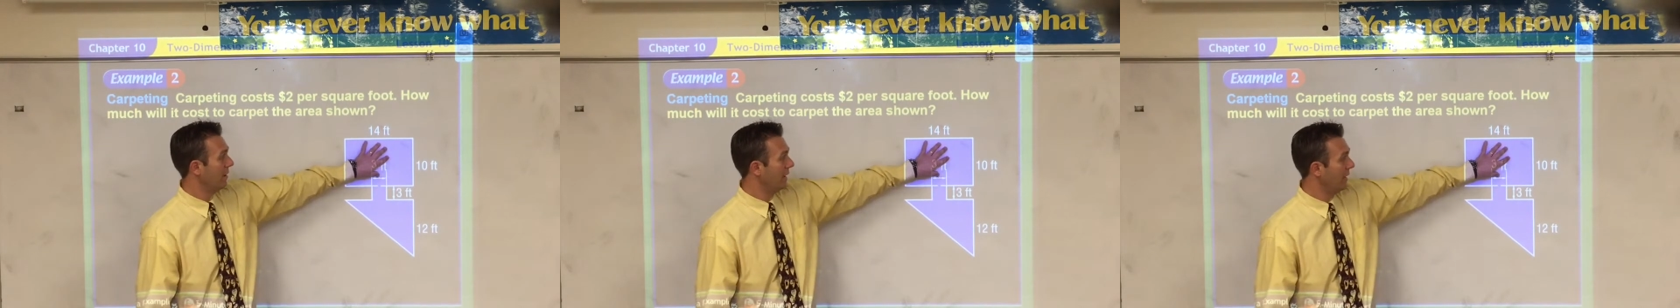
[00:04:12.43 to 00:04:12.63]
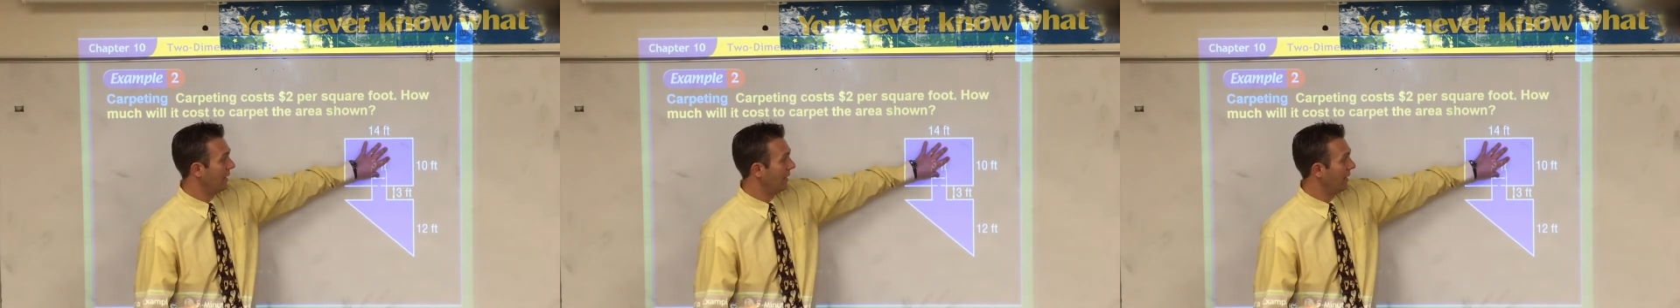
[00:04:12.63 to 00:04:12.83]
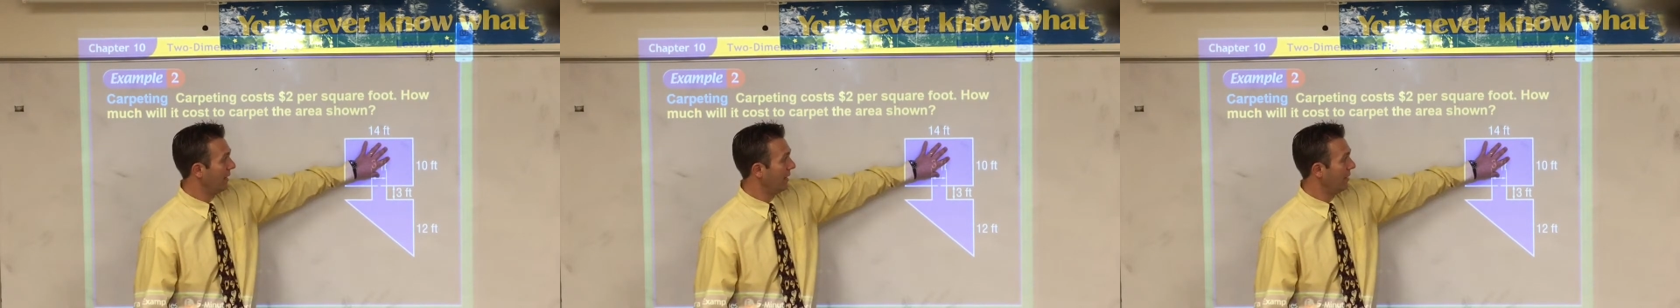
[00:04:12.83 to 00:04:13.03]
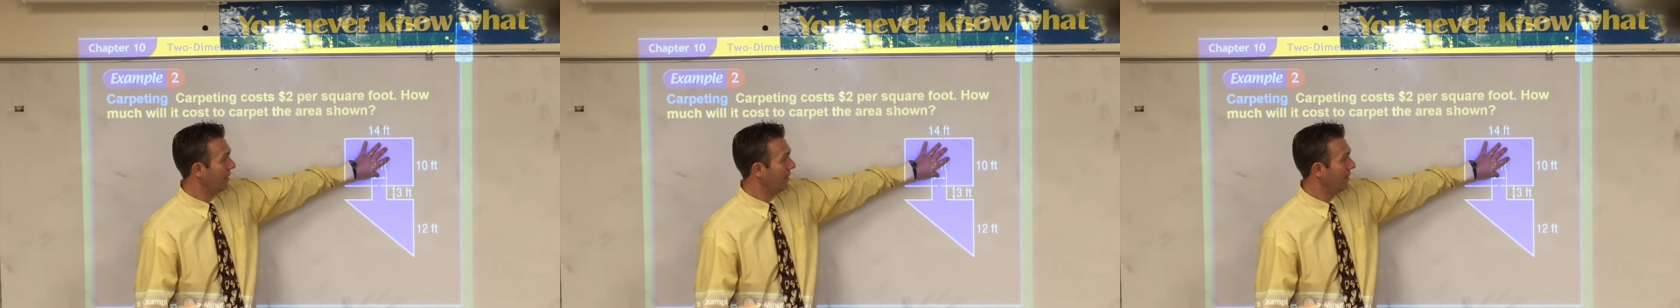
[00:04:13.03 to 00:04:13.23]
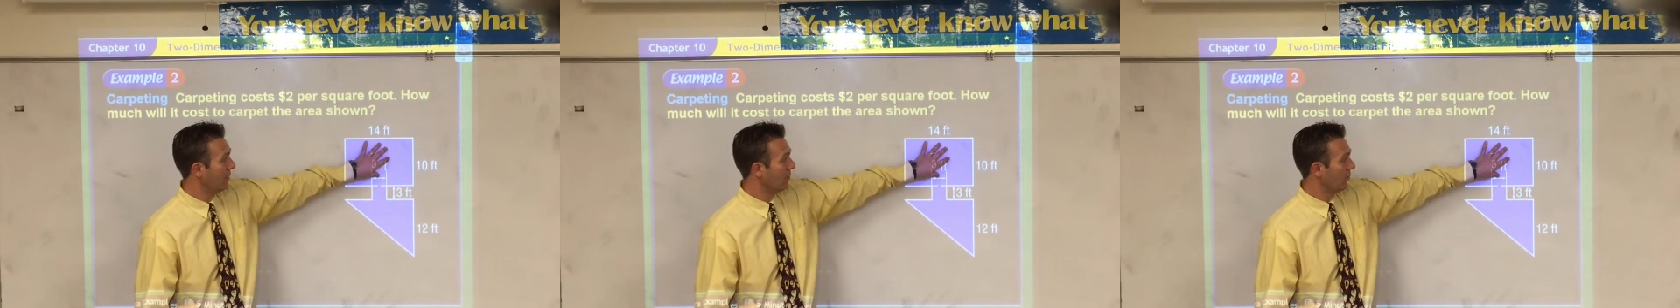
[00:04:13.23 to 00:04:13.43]
a
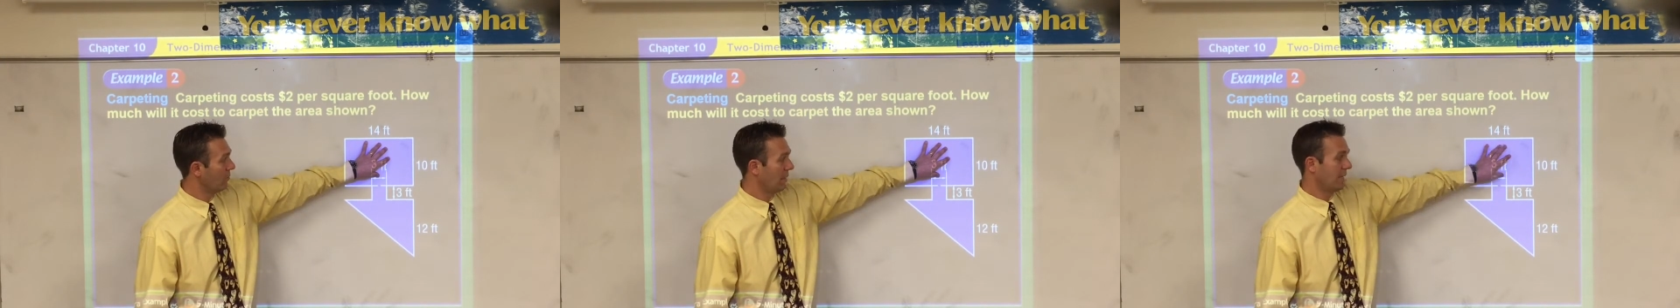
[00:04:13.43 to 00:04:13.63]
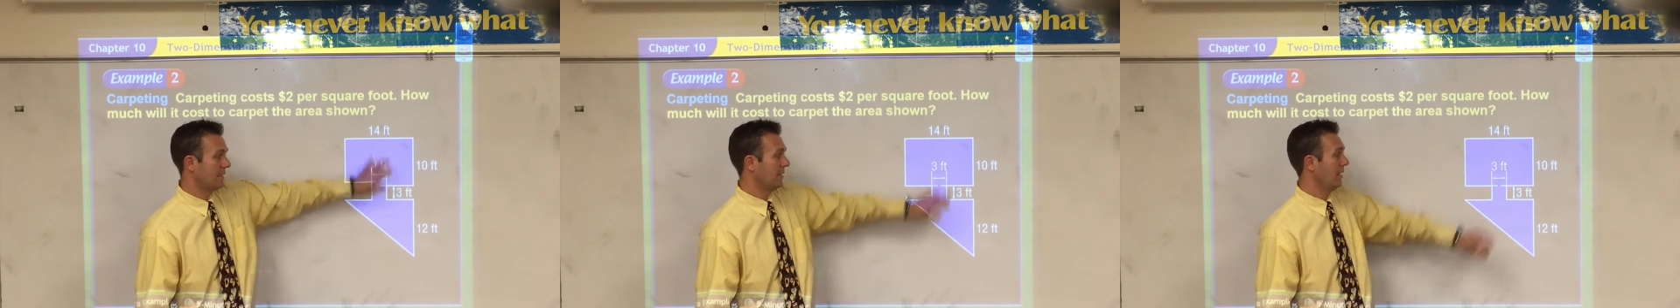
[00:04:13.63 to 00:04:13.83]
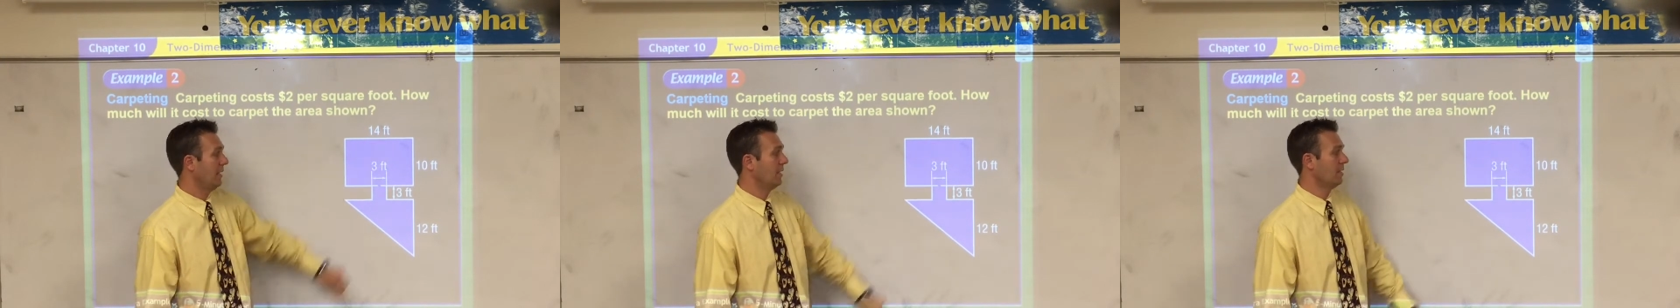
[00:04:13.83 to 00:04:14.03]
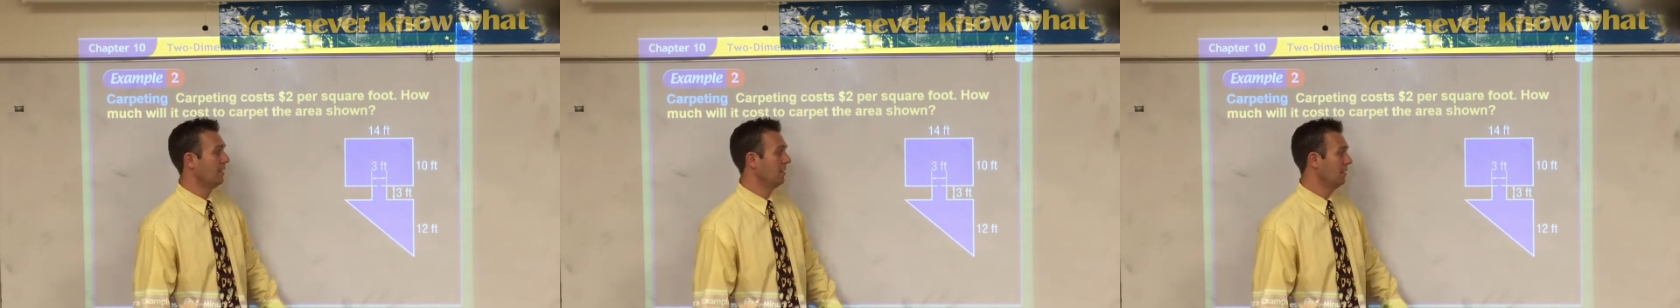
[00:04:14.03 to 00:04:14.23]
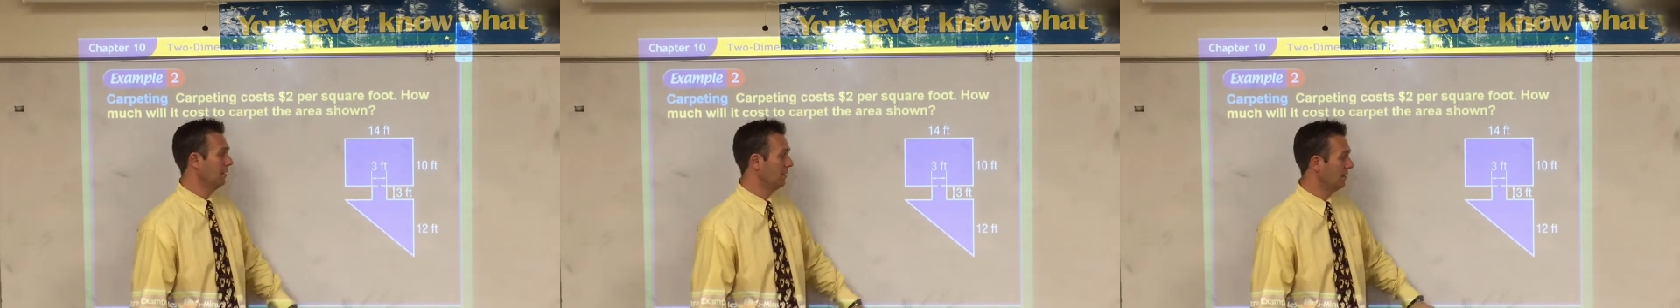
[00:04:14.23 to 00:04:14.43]

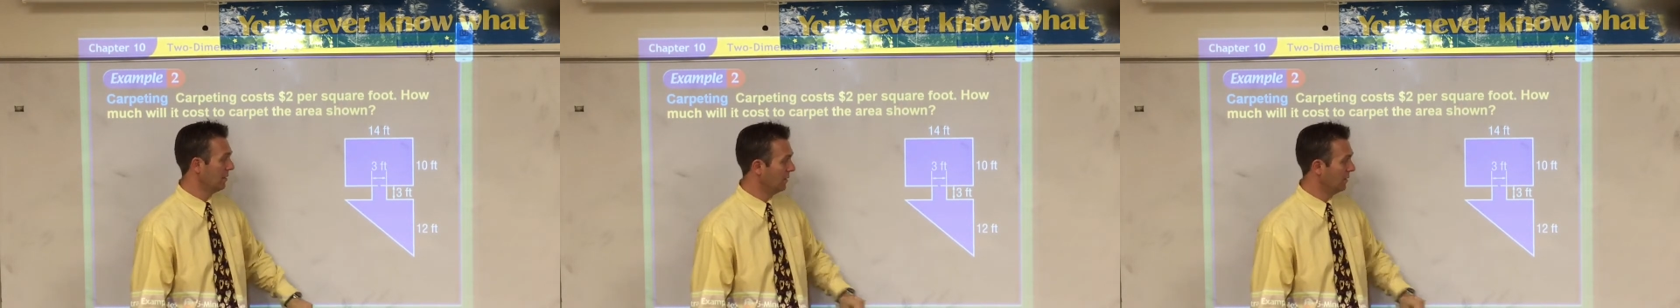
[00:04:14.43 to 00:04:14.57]
rectangle,